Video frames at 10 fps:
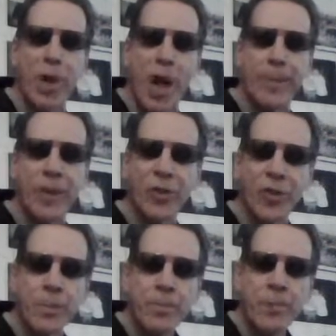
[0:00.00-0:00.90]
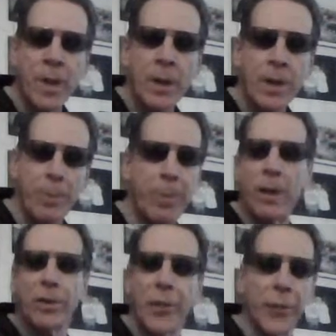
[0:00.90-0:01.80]
Thomas. You
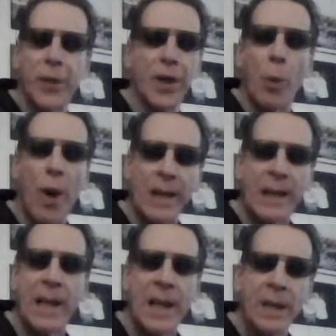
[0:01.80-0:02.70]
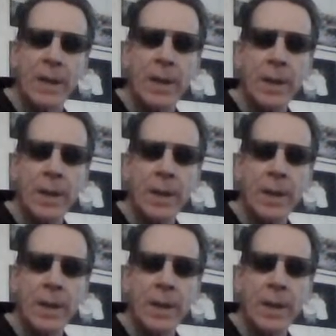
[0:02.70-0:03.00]
built a 3-1 lead.